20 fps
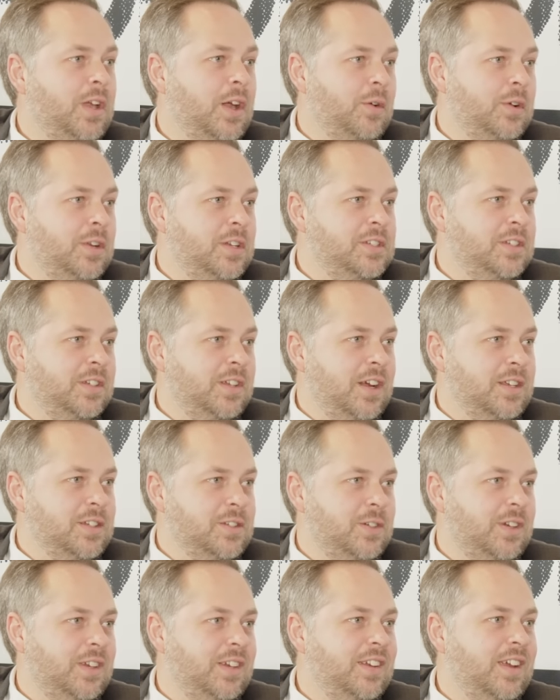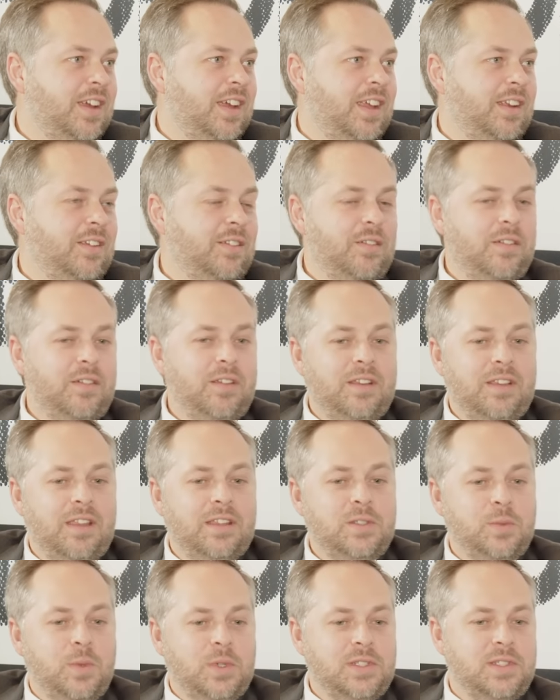Coalition Country, and
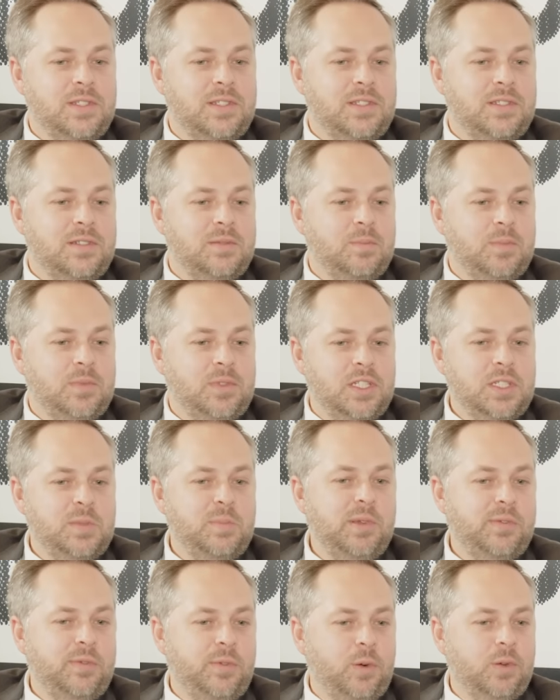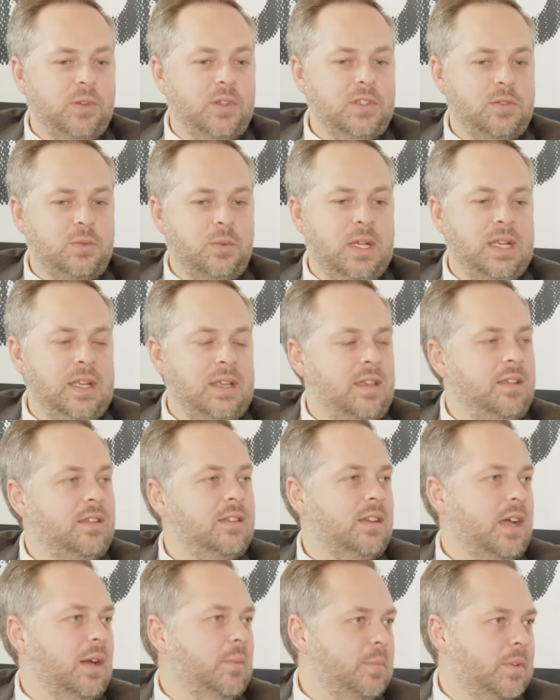this was just before this really
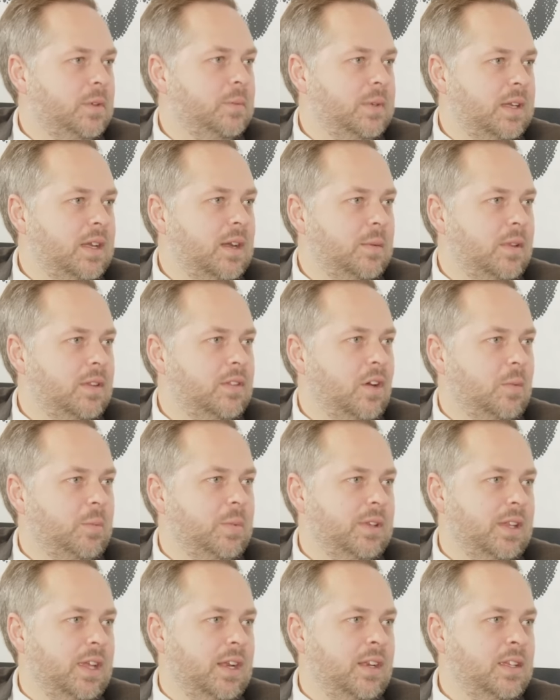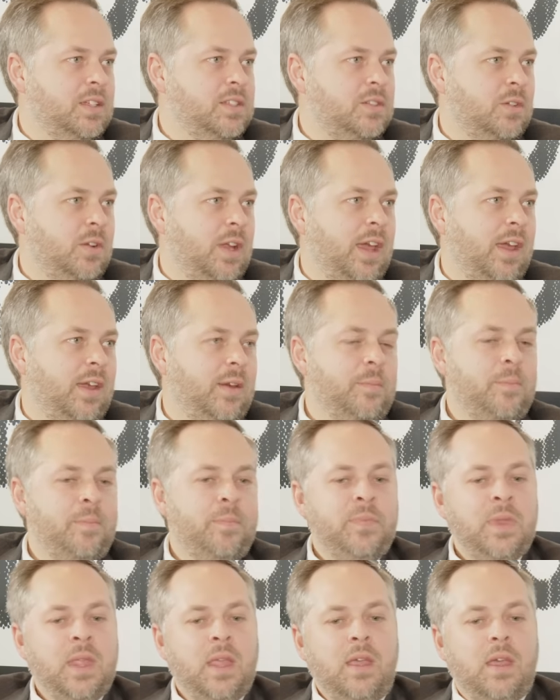heated up to become the topic that it is today.
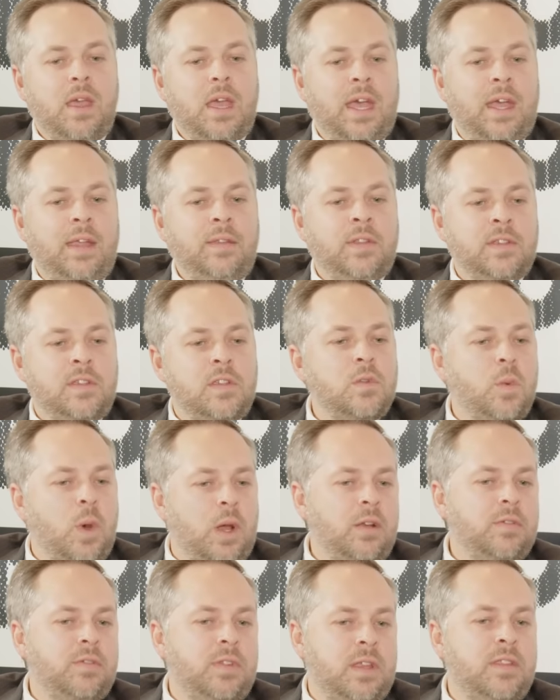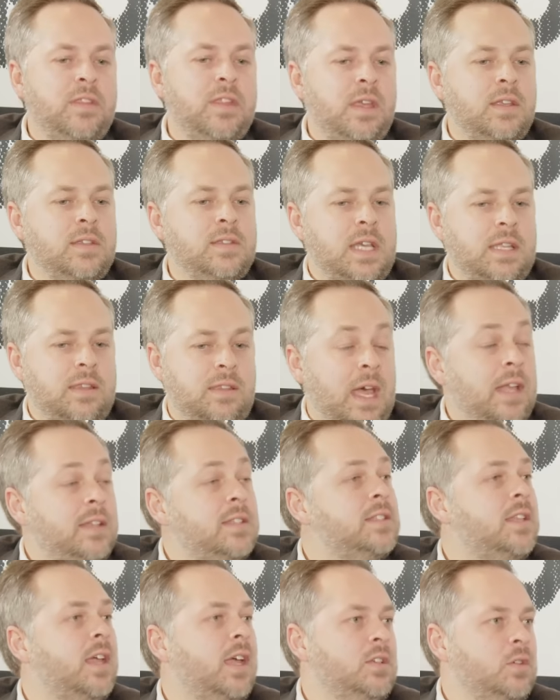And this is one of the things at that
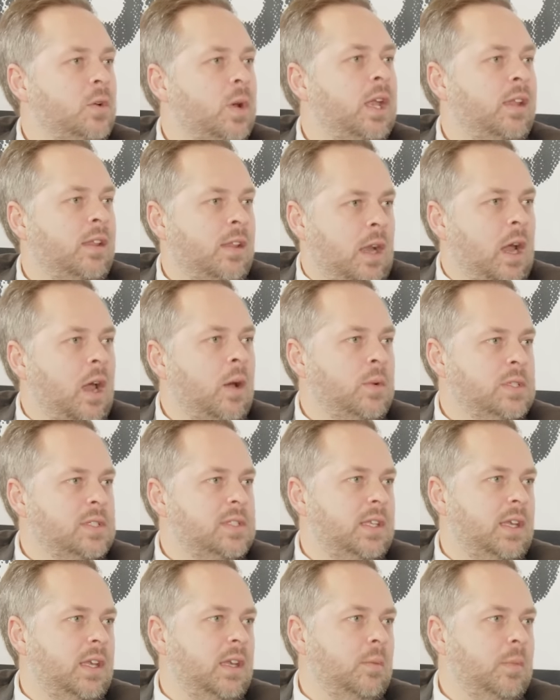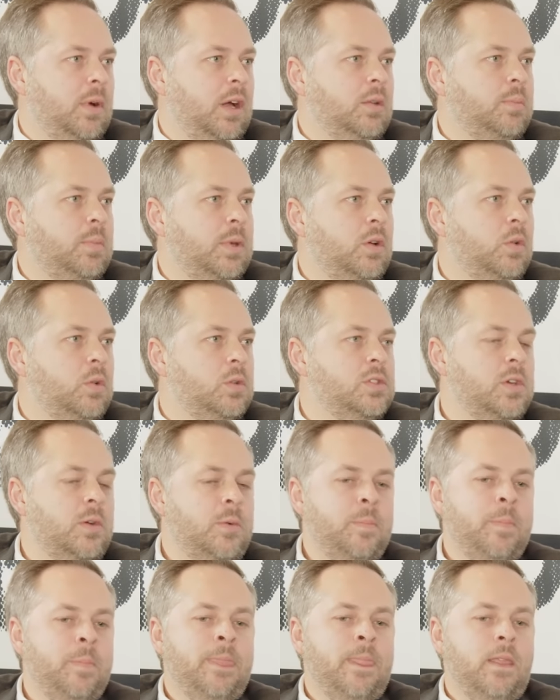stage already that I was thinking about, because
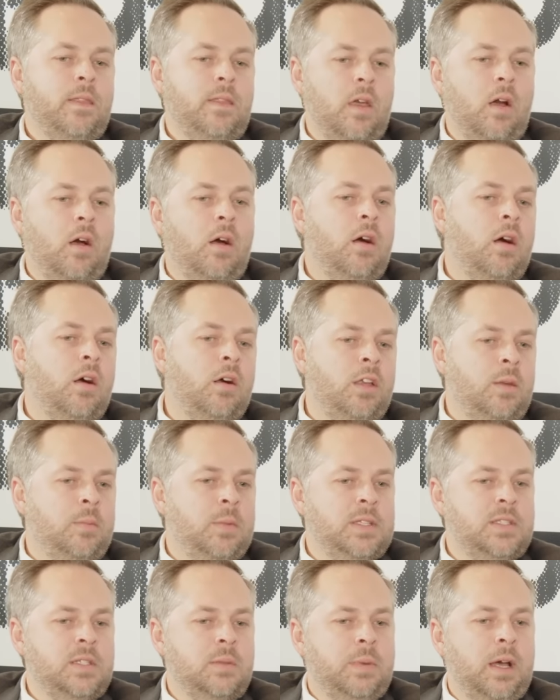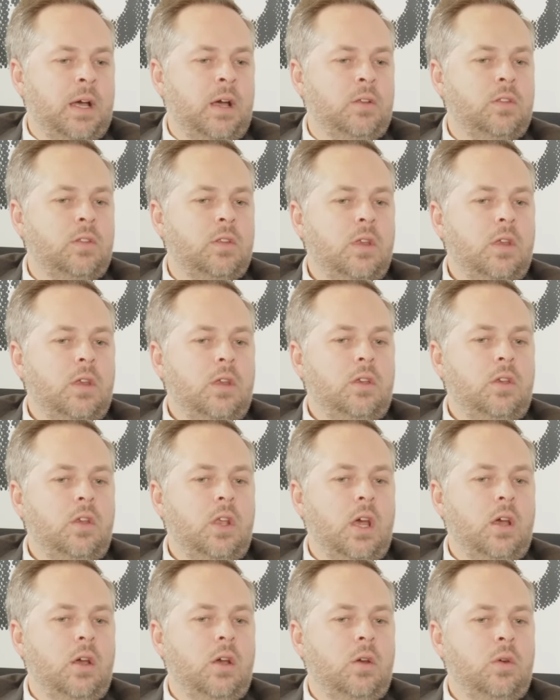there are arguments about,
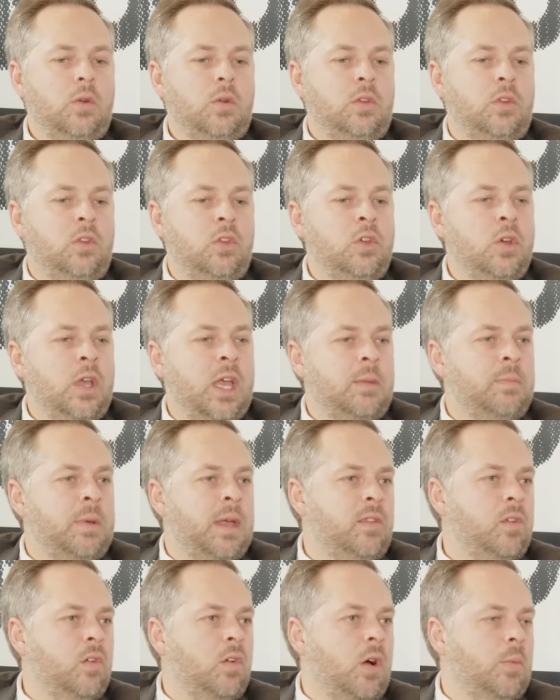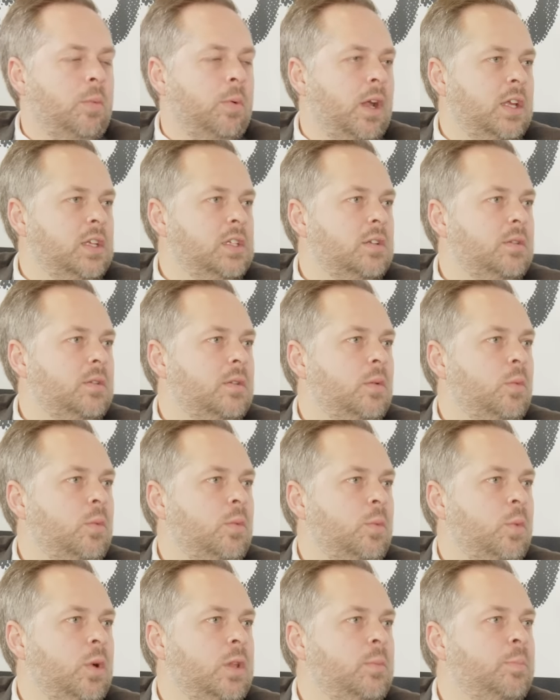do you get better cooperation
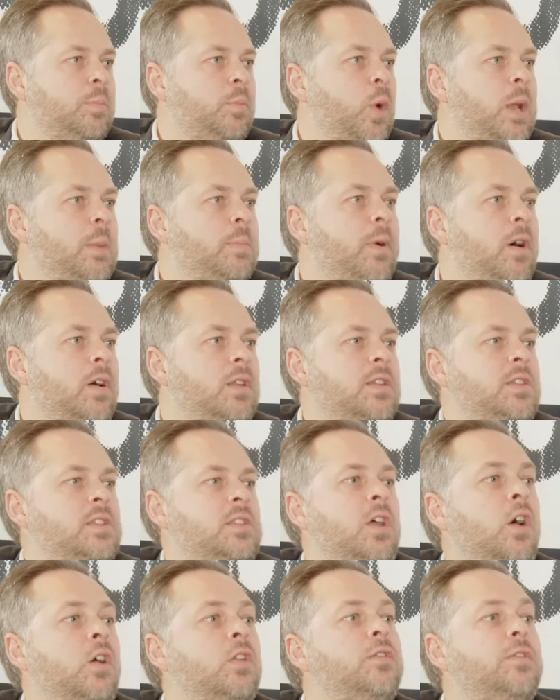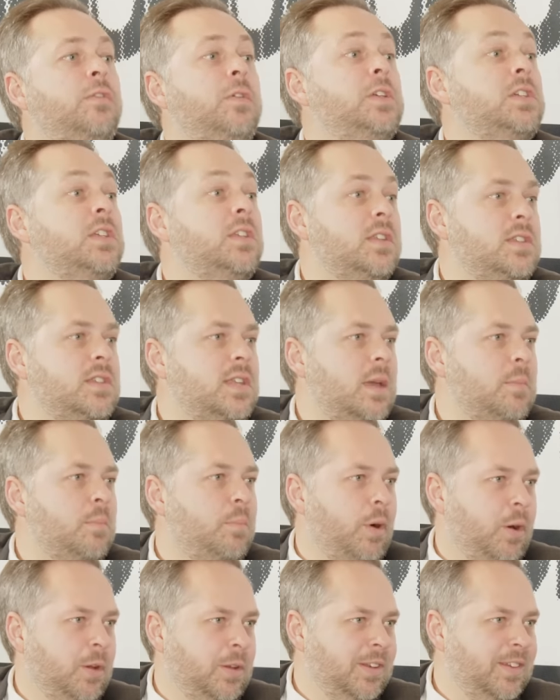when parties don't fish in the same
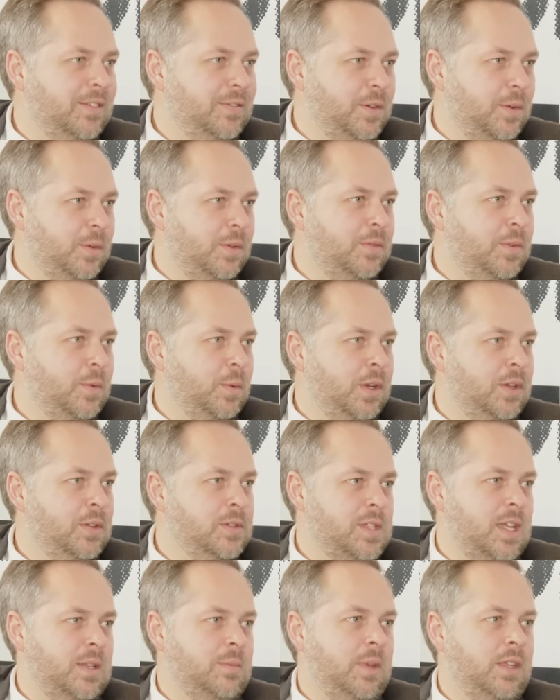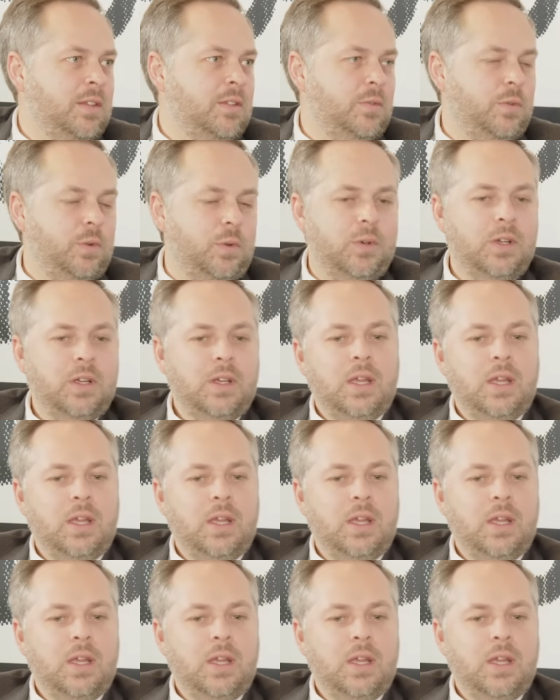pond, if you want to use that metaphor.